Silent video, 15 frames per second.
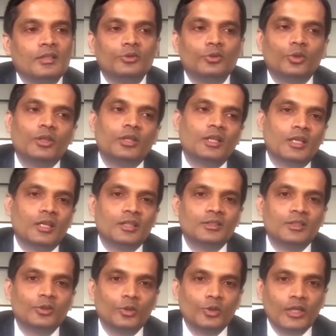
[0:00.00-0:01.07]
bed rest has
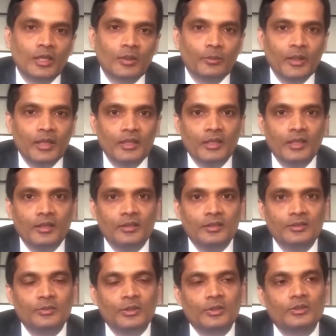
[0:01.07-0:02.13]
become the fifth
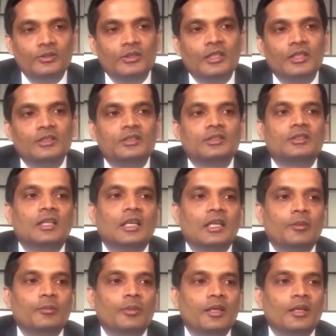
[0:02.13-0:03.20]
largest
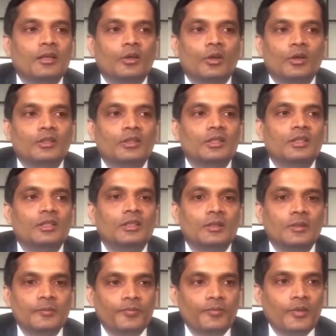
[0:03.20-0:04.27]
religion. After Hindu, Muslim,
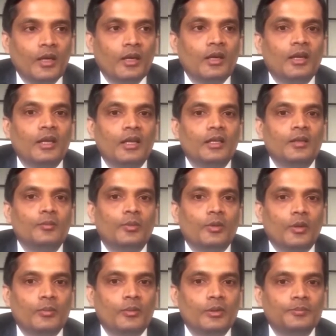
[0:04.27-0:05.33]
Christian, Sikh is bed
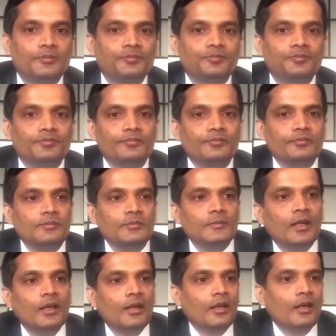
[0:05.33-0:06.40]
rest. Anything and
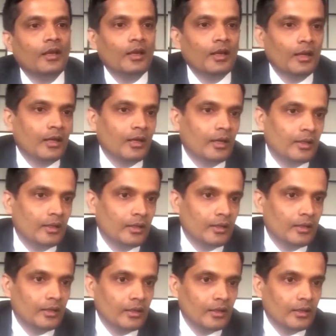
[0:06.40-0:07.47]
everything, lagao
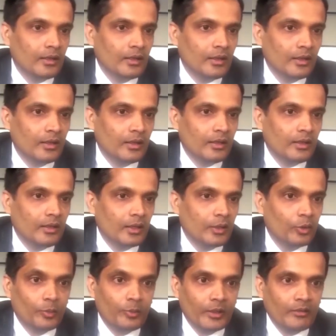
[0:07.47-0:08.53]
bed rest, and I,
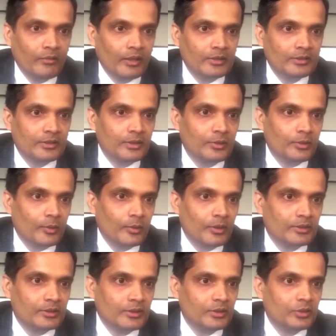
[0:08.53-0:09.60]
both patient and
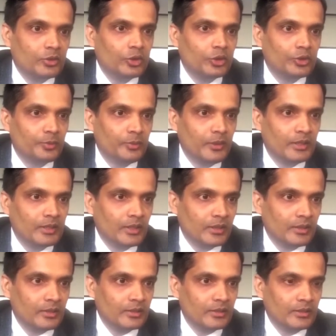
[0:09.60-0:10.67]
doctor is happy. Whether
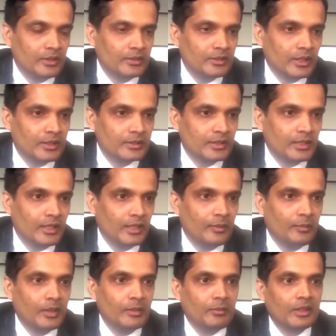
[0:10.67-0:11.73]
somebody is pregnant,
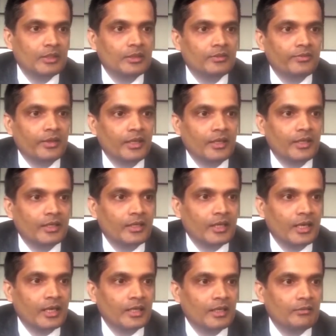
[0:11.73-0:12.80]
normal delivery, or
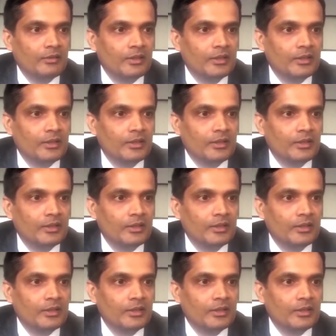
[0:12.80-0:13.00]
cesarean,